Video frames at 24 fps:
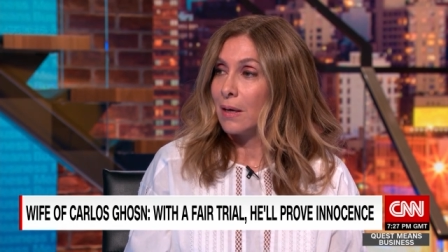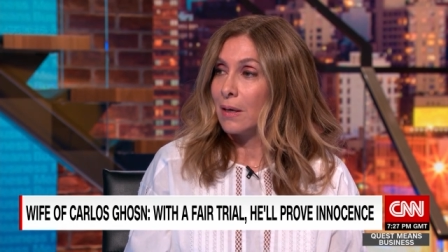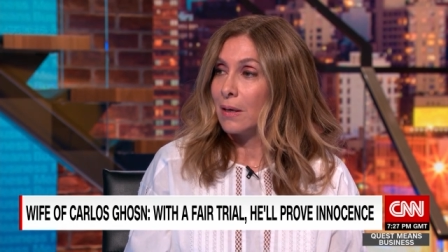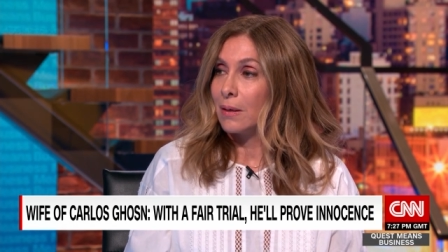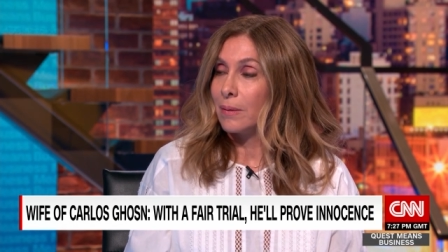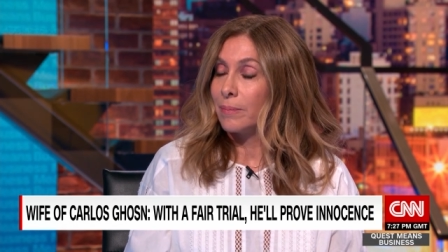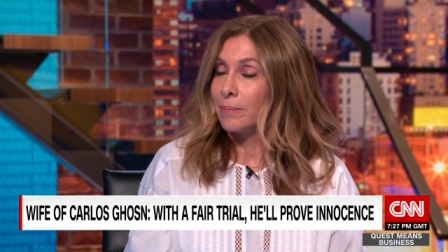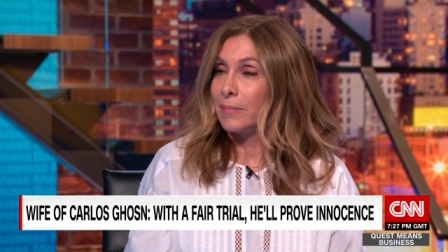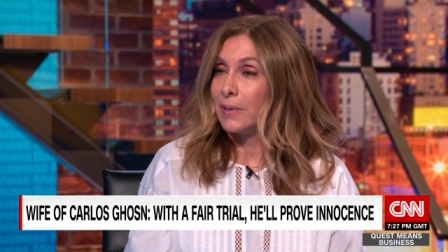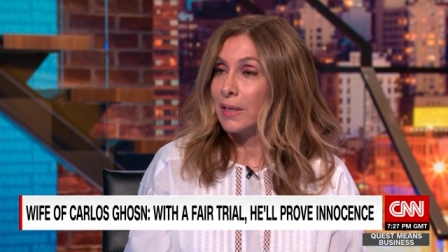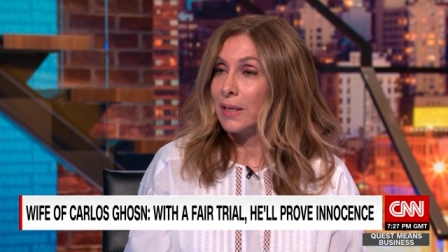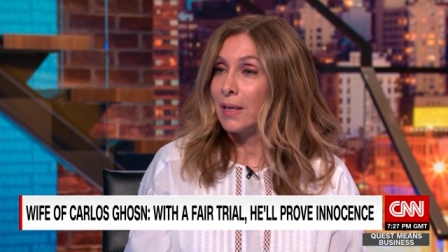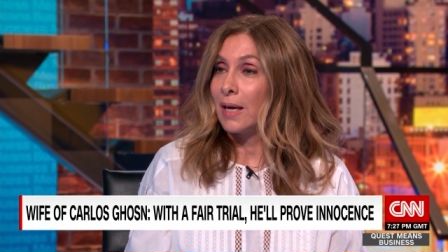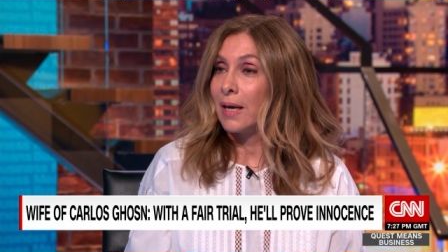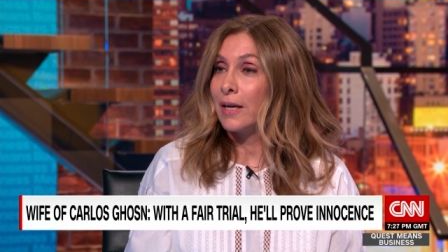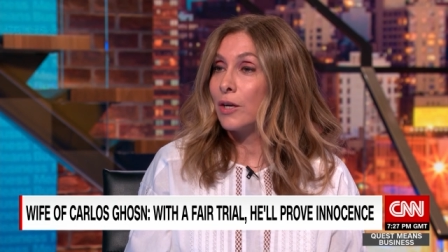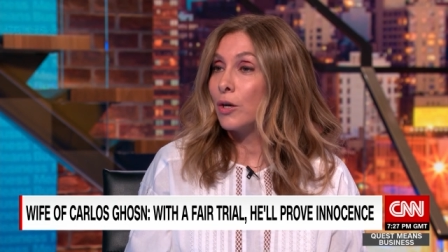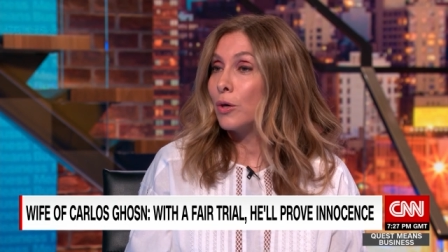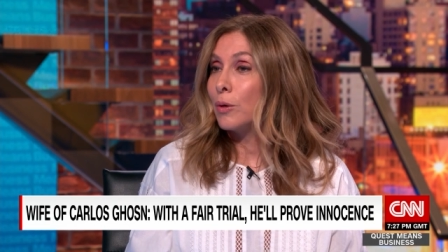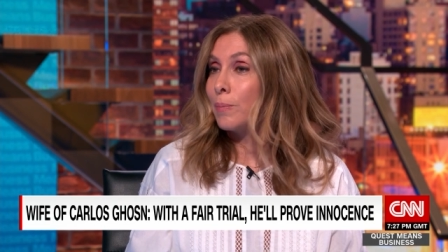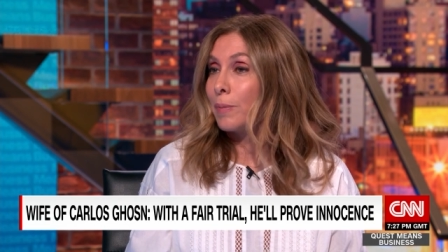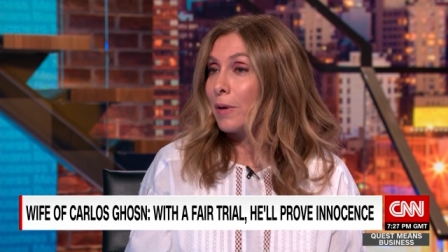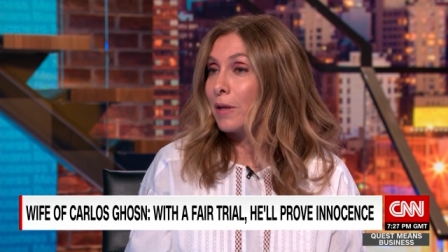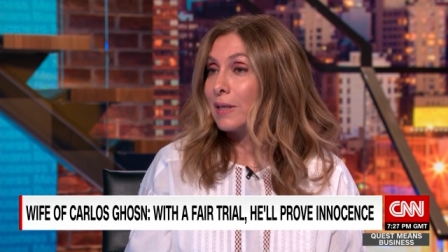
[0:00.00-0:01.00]
Um, and I
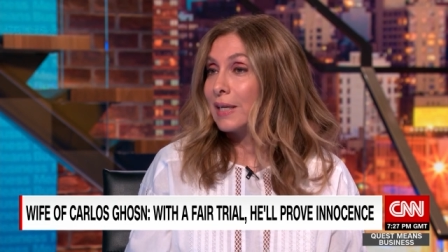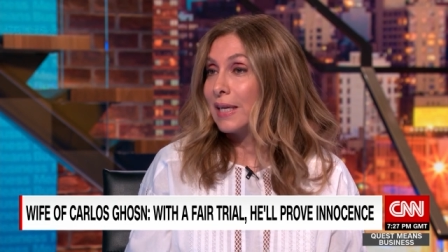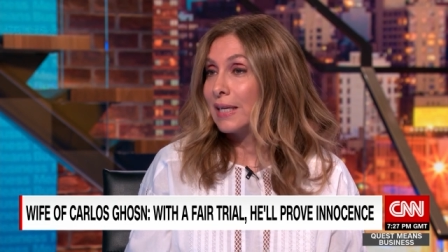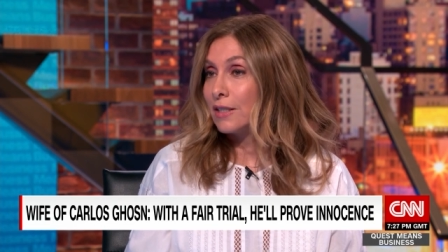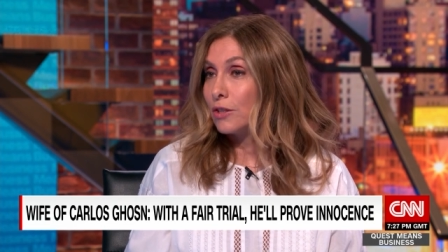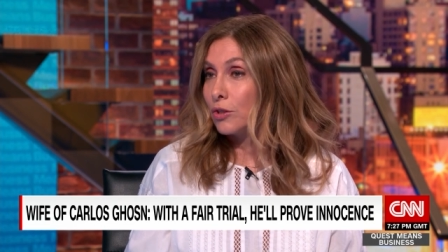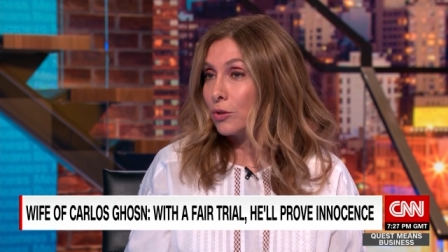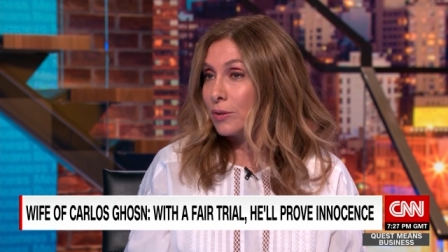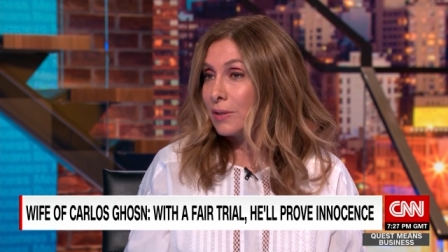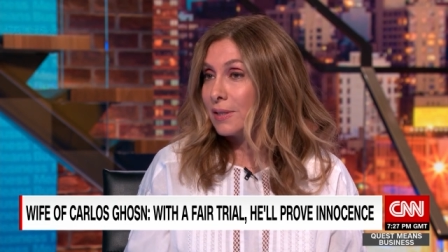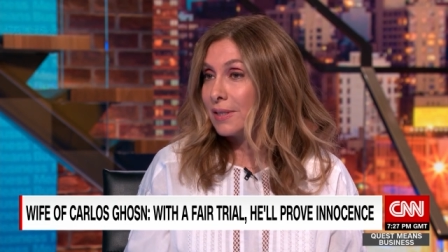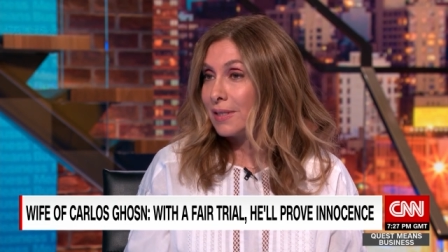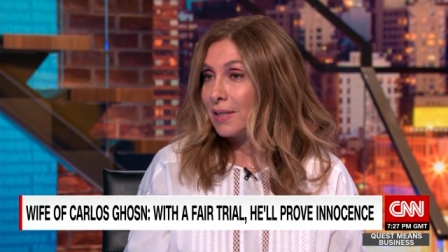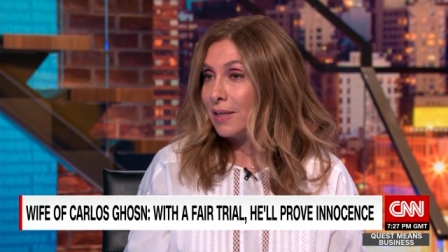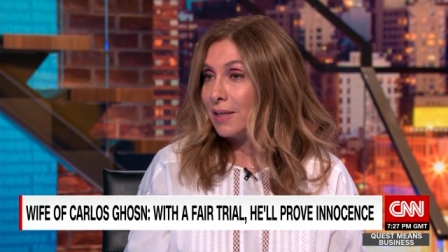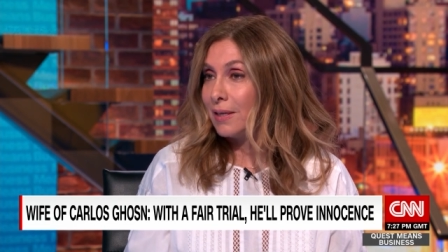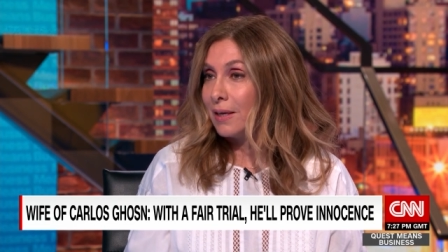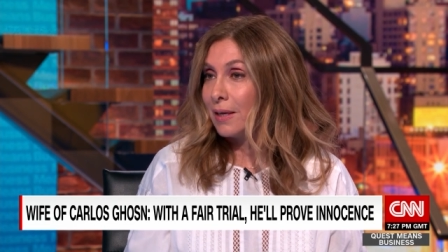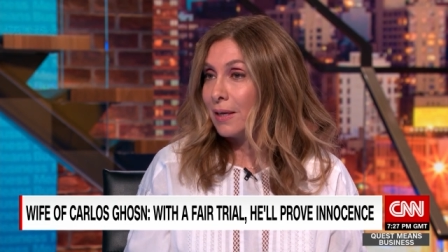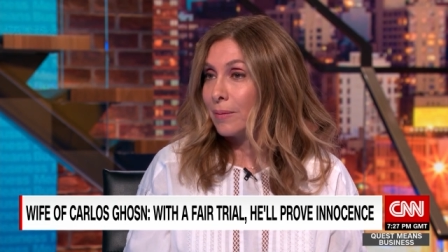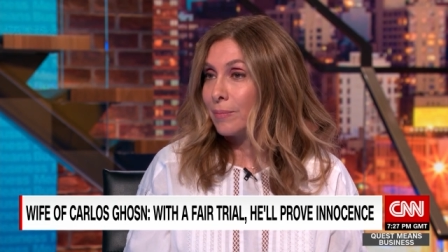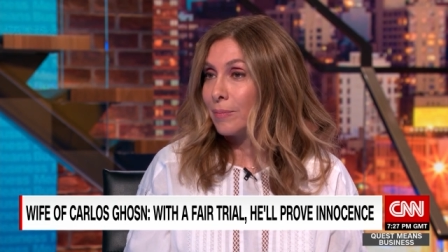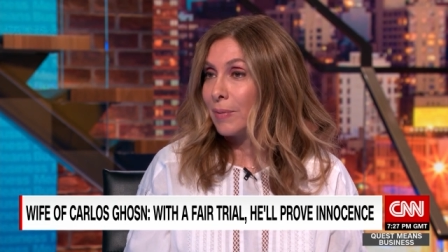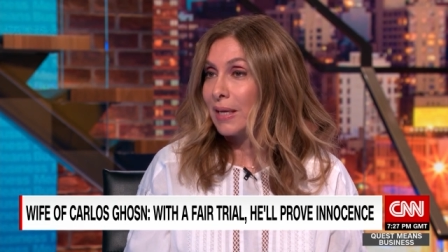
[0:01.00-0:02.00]
hope I'll get to
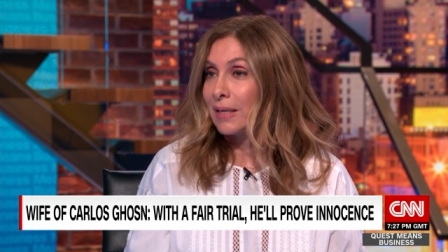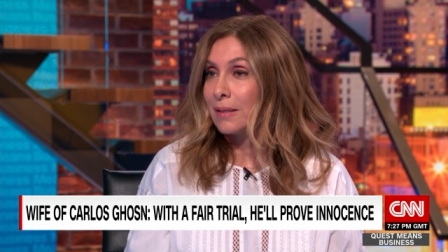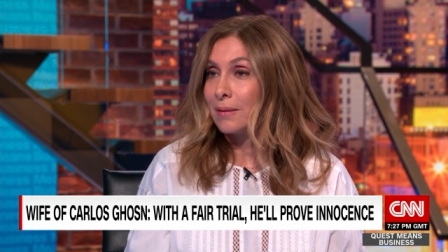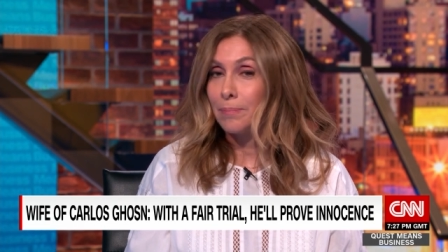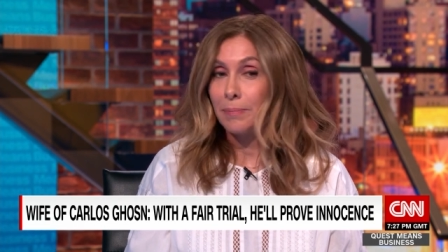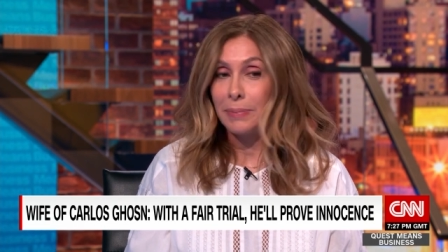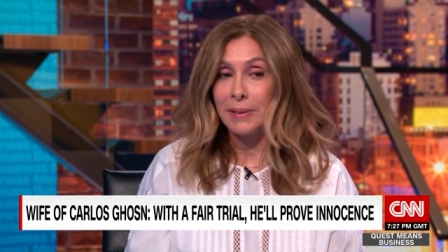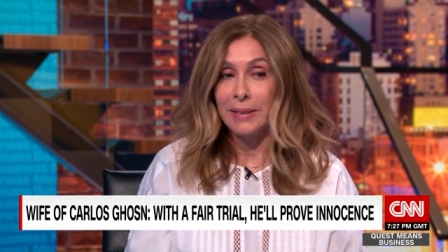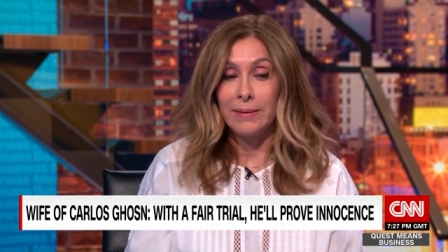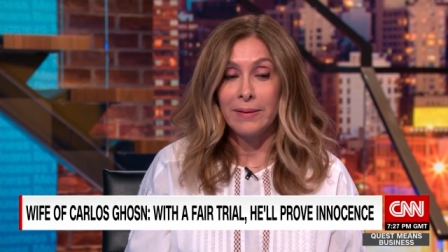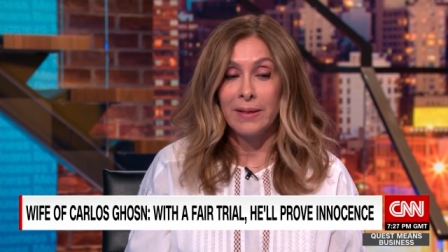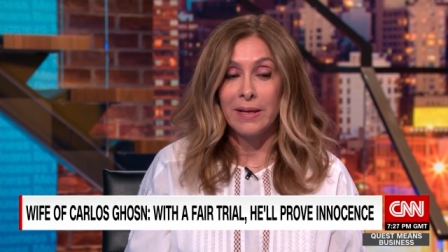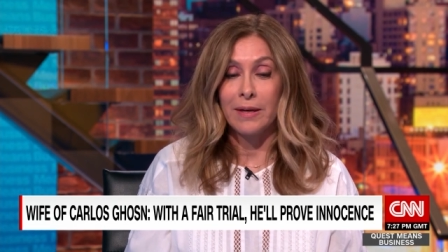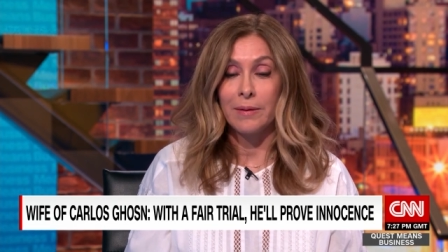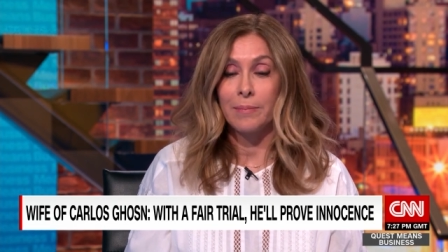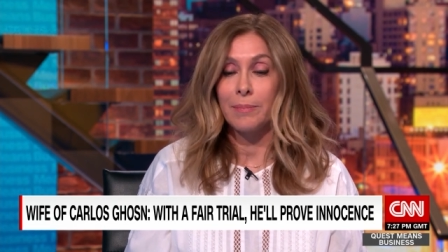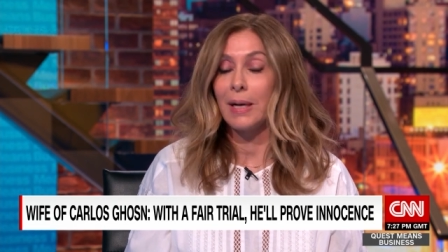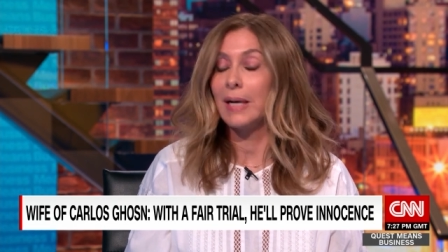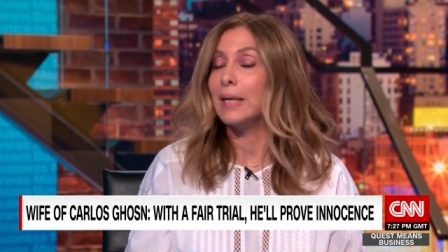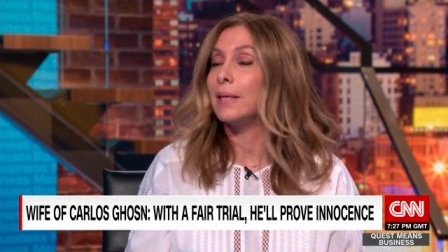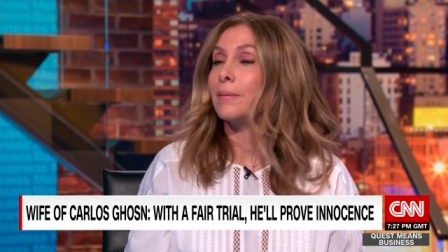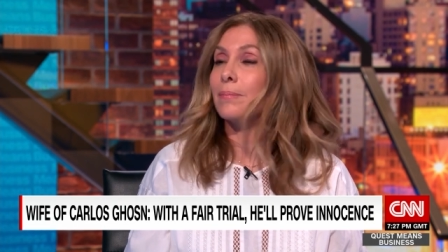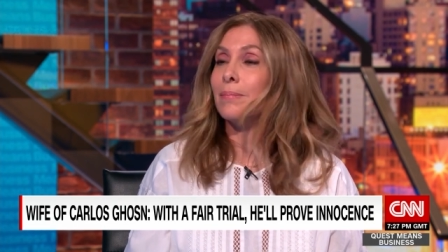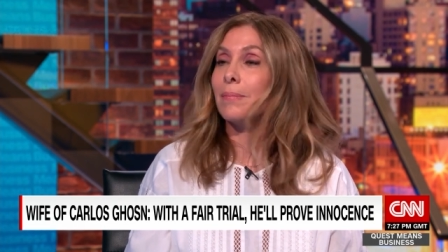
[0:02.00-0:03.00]
see him and be there
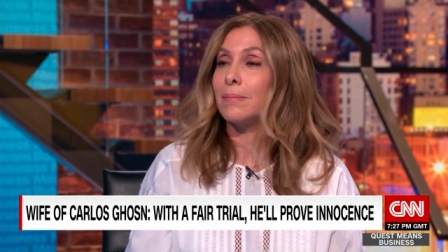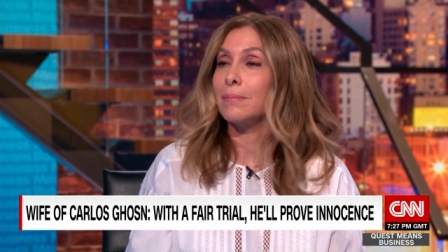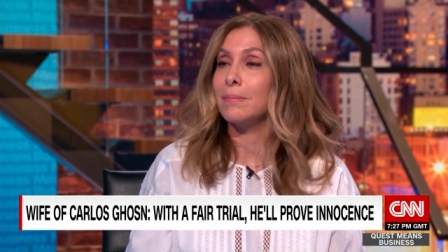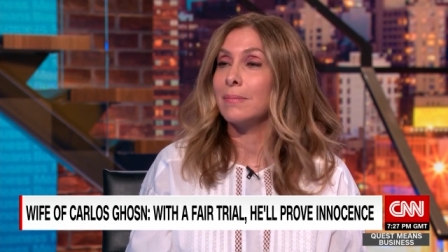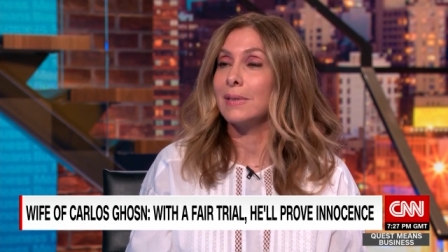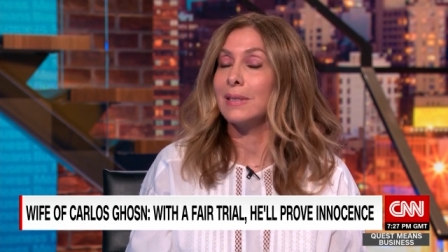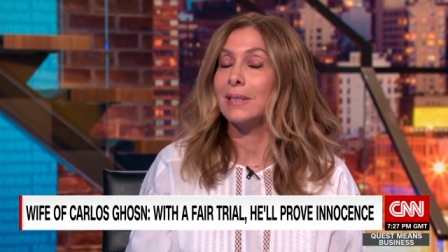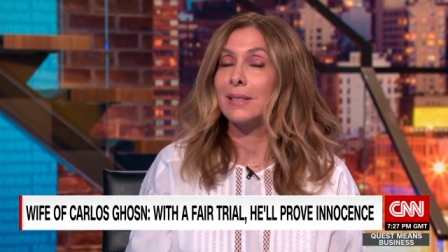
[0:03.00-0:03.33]
by him,